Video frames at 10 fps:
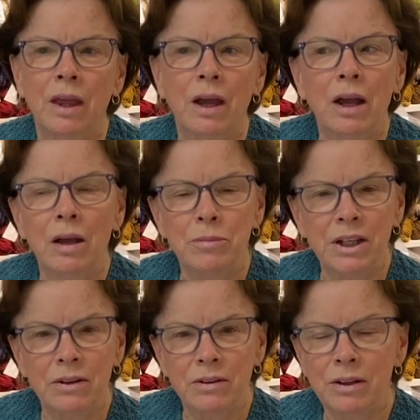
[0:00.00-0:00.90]
I'm
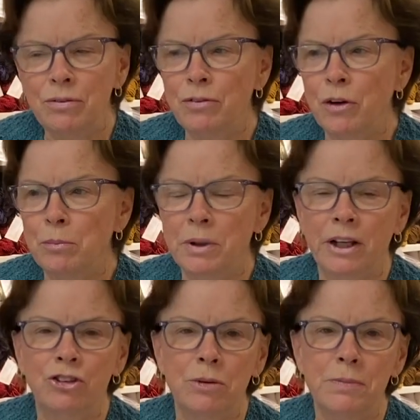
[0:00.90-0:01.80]
Nancy from Black
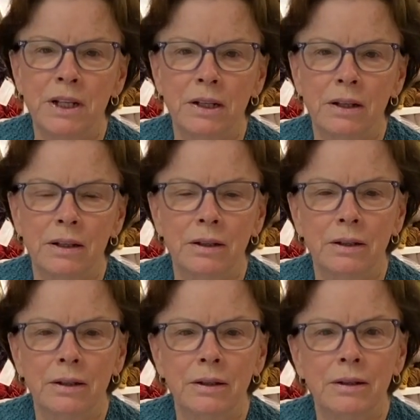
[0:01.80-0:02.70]
Sheep Knitting
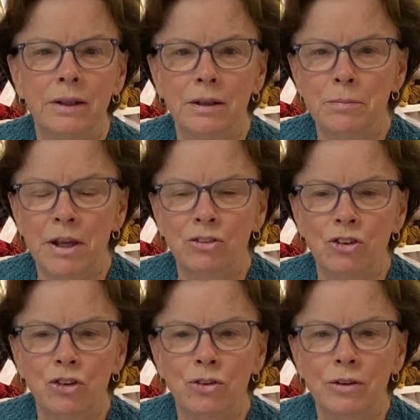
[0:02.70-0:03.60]
in Needham,
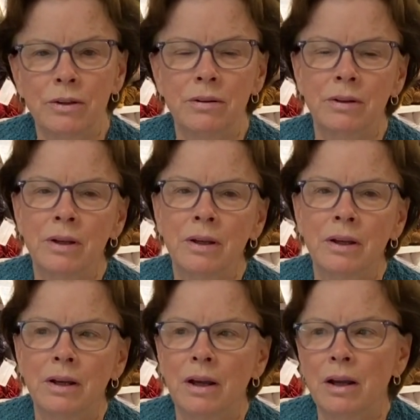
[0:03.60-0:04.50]
Massachusetts.
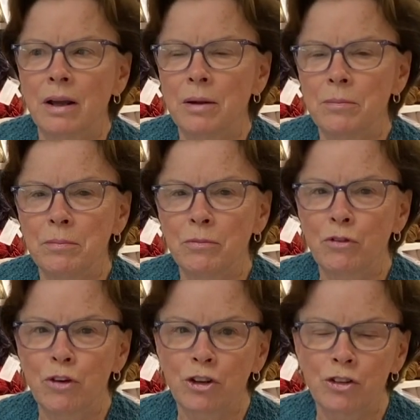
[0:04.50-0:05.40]
I'm
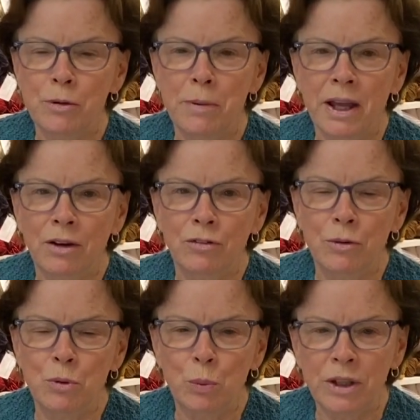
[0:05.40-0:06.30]
freshly back from
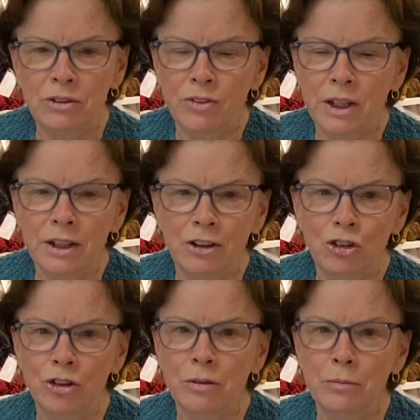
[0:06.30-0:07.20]
a week's
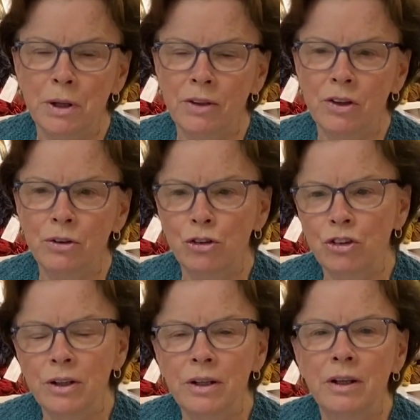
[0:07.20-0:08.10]
vacation by the
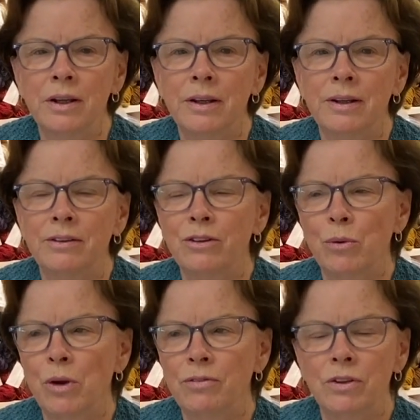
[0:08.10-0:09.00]
ocean, so
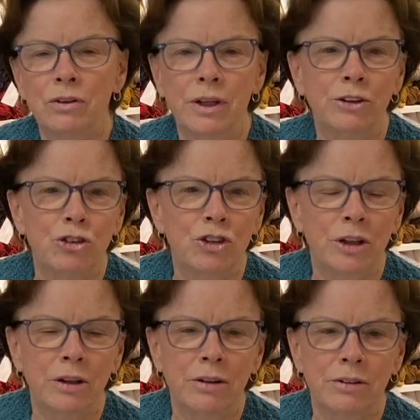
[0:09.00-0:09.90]
I feel
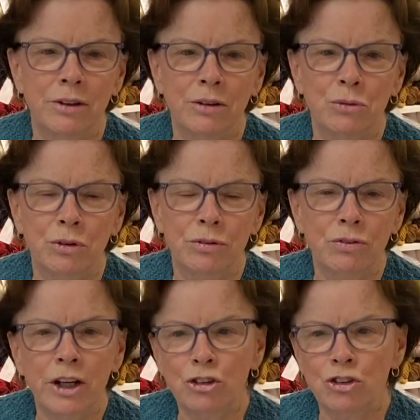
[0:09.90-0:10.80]
energized and
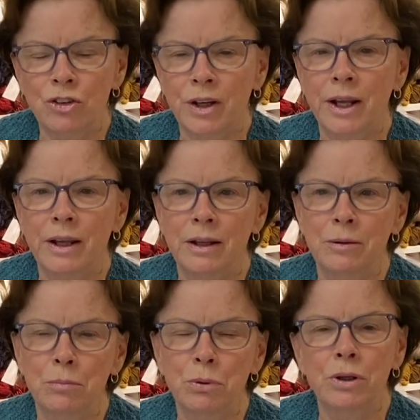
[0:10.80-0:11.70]
refreshed
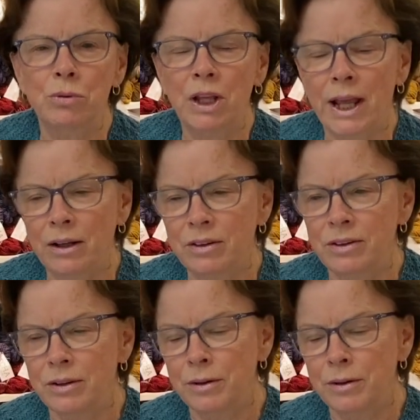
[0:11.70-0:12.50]
and pretty relaxed.